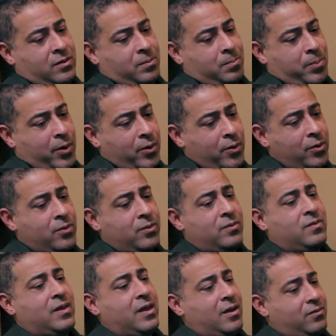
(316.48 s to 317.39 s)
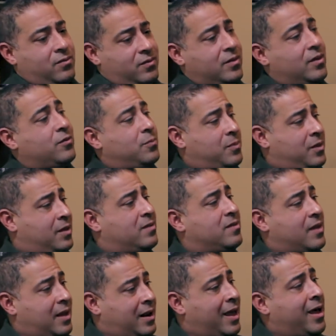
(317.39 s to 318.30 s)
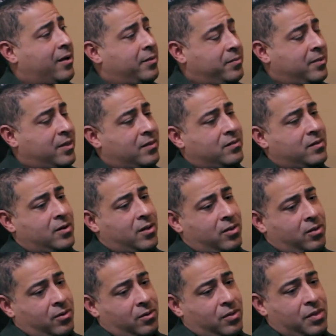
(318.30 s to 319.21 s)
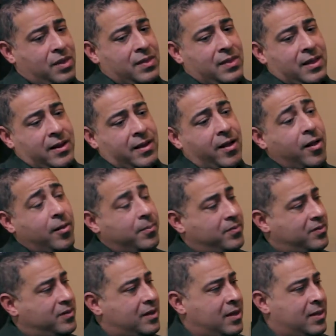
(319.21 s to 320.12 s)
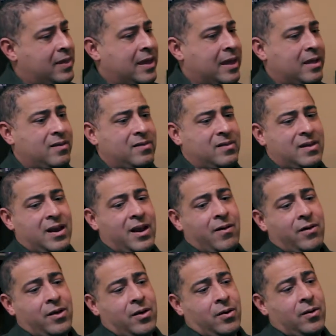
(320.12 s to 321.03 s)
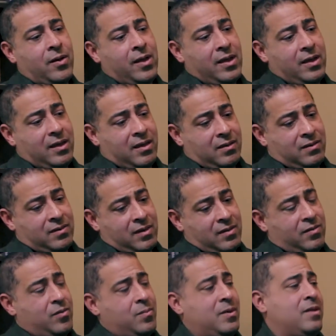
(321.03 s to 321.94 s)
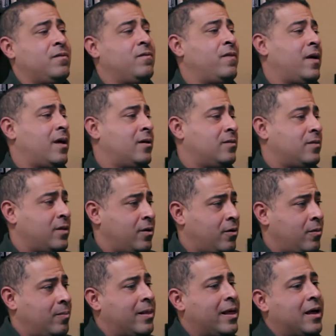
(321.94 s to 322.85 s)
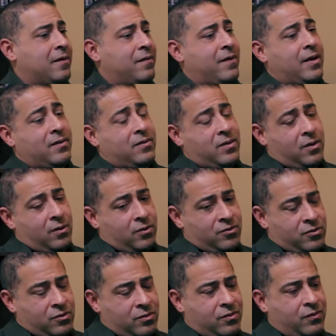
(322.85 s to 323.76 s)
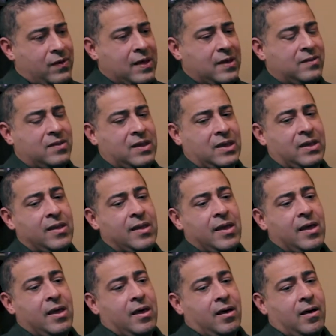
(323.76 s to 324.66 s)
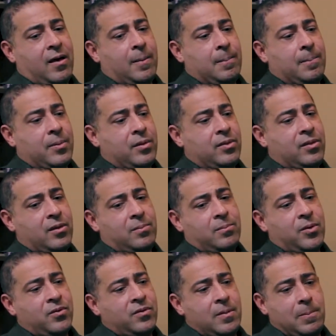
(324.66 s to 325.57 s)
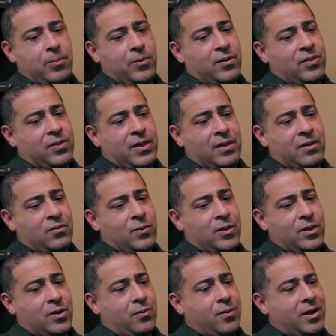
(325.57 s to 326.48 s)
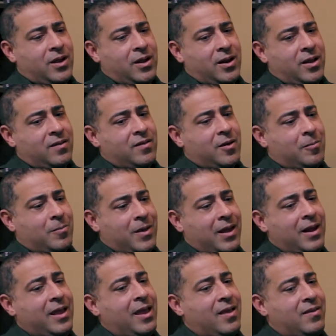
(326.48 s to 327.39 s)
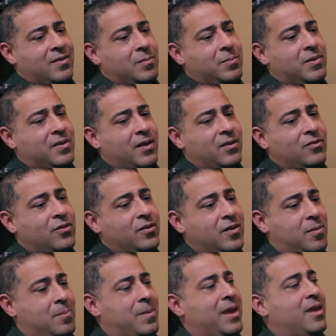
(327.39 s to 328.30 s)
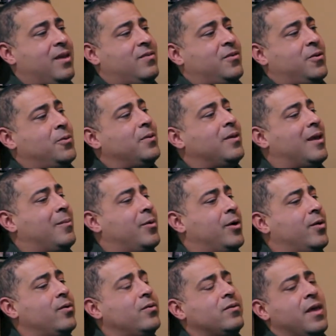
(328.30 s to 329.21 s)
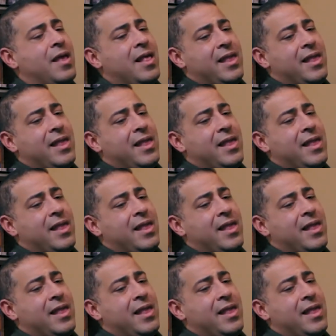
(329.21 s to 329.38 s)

burns cancer cells from the inside out. And that's another thing that helps in that scenario is intermittent fasting or block fasting or juice fasting. But the most important thing is really to recognize our body has the potential to make its own chemicals,